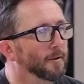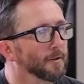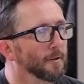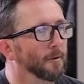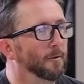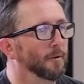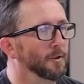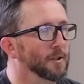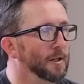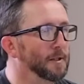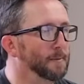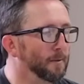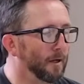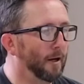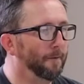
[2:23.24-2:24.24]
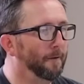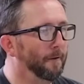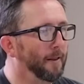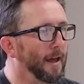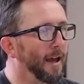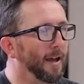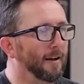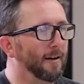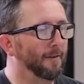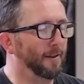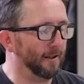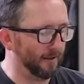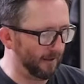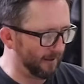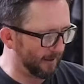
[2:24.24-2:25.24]
So adjustment off of that. I
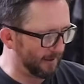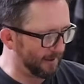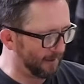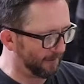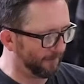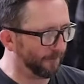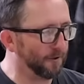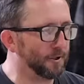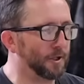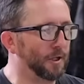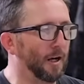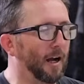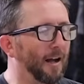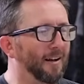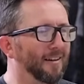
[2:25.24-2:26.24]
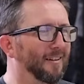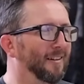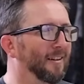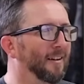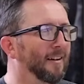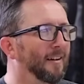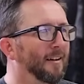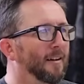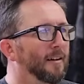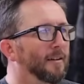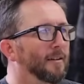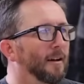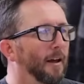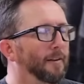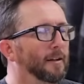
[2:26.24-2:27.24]
think, you know, that's just first shot.
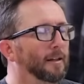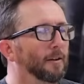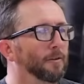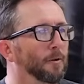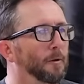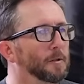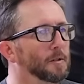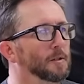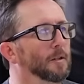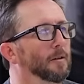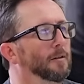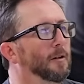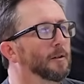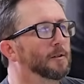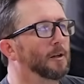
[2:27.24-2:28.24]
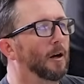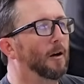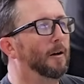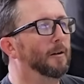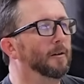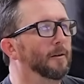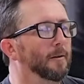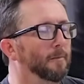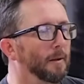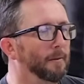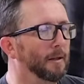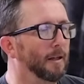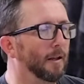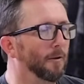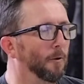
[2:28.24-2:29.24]
I think I can throw it just a touch harder,
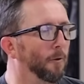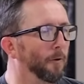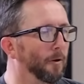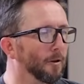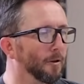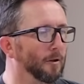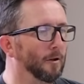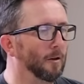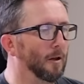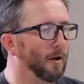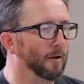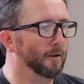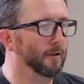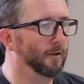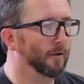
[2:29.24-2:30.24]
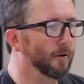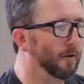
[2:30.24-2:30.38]
maybe get in the oil a little longer.